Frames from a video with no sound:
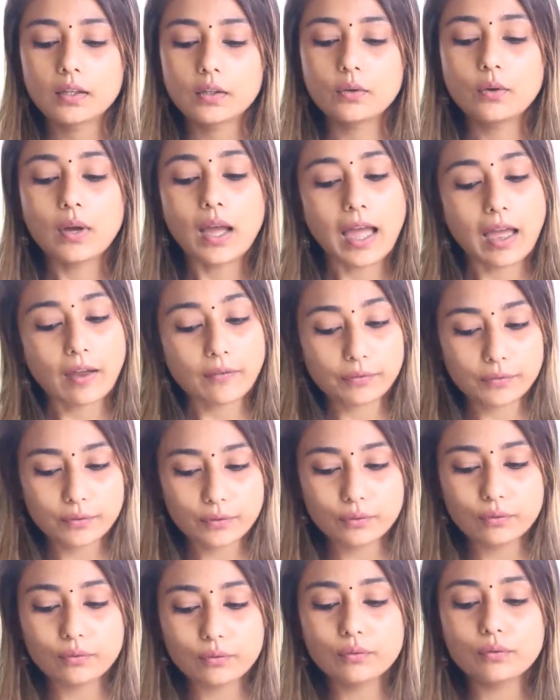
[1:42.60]
You have
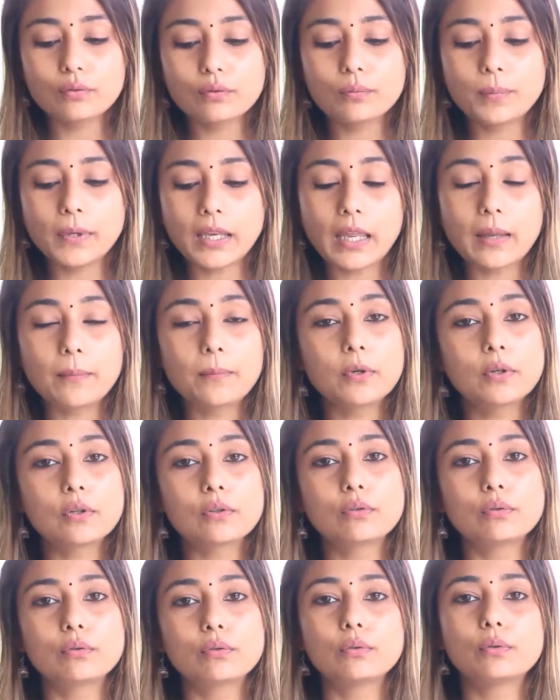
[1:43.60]
to be able
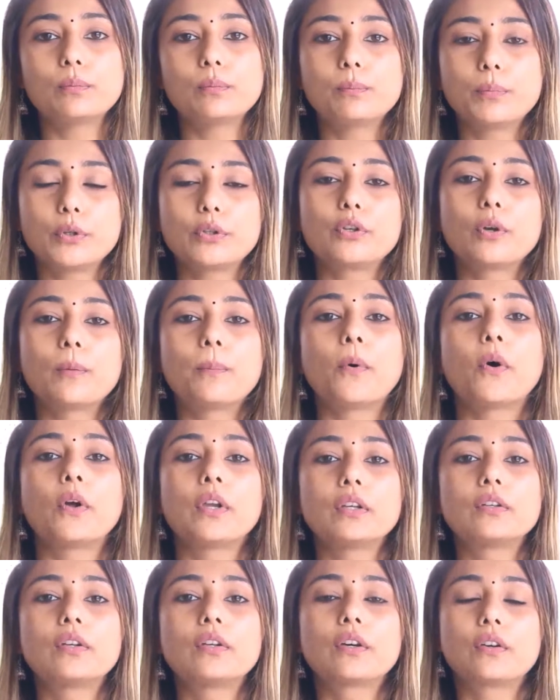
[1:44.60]
to put your
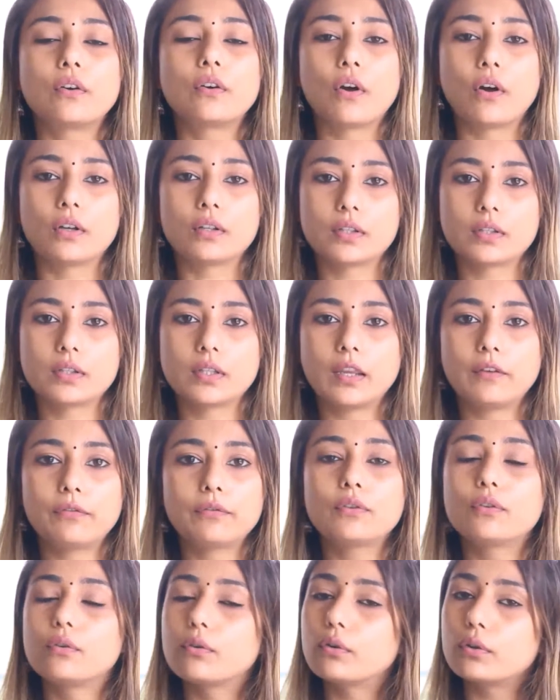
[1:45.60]
point across. If
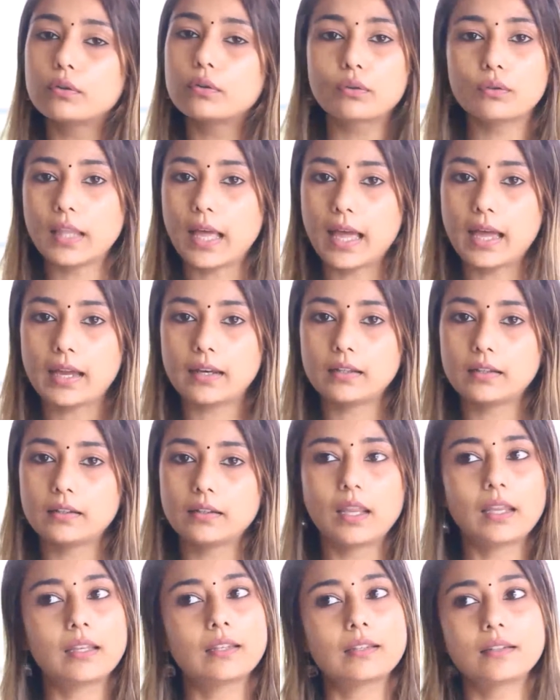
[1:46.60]
you don't do that,
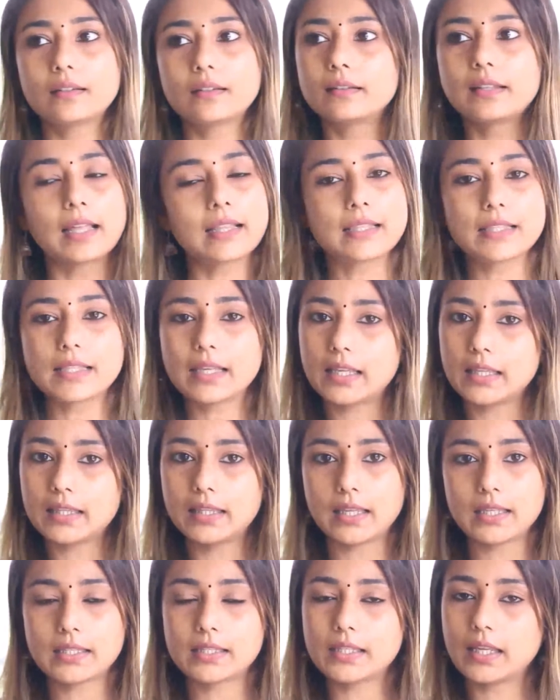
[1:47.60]
then that's it.
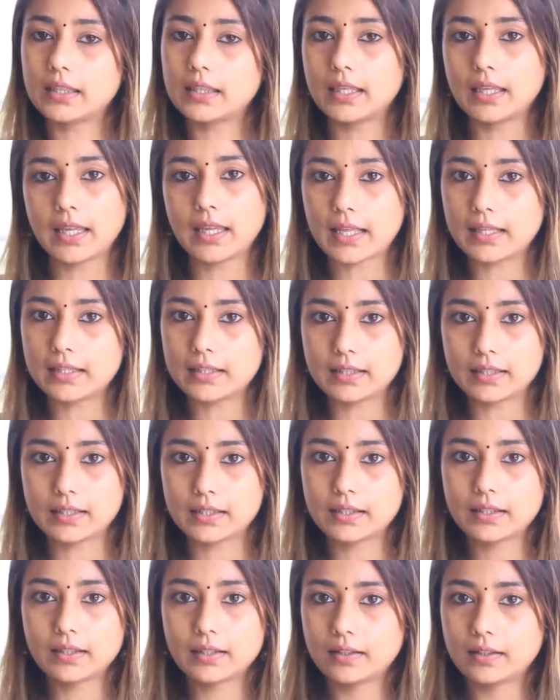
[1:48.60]
There's nothing
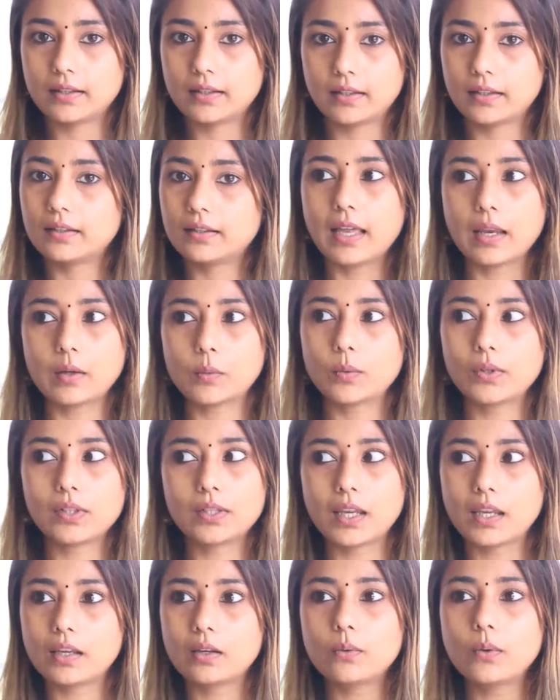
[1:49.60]
else that will
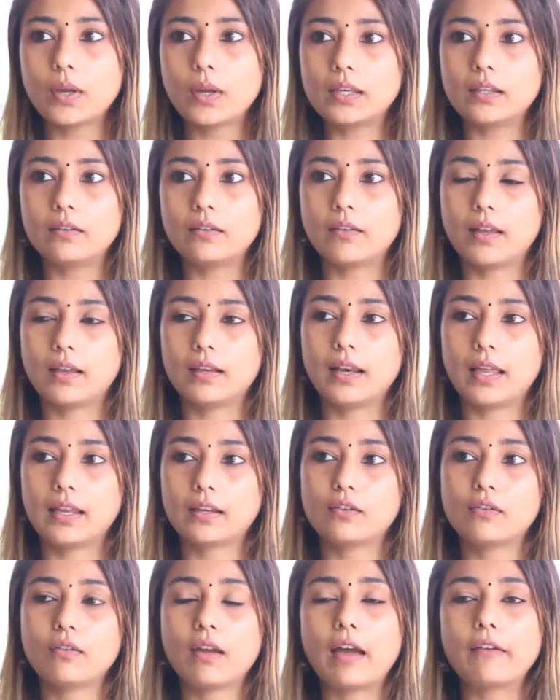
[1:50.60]
take you anywhere. Like,
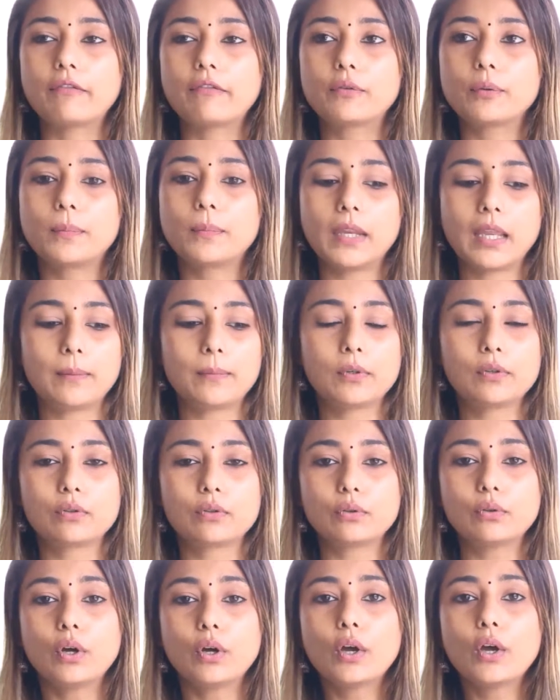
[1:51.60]
you have to be able
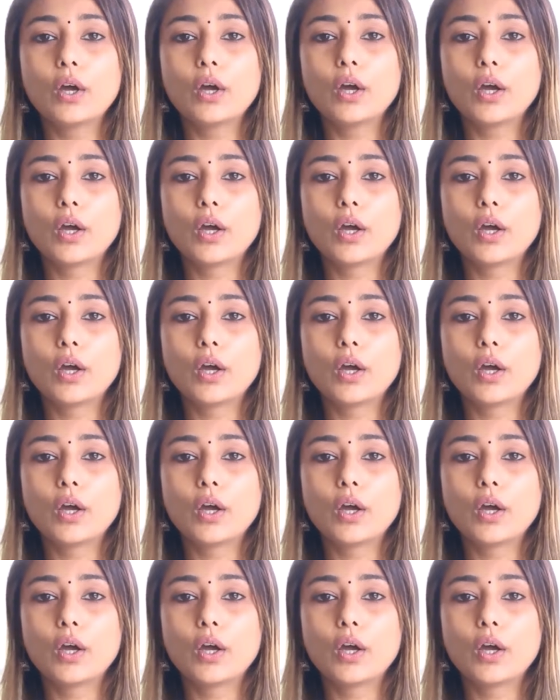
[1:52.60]
to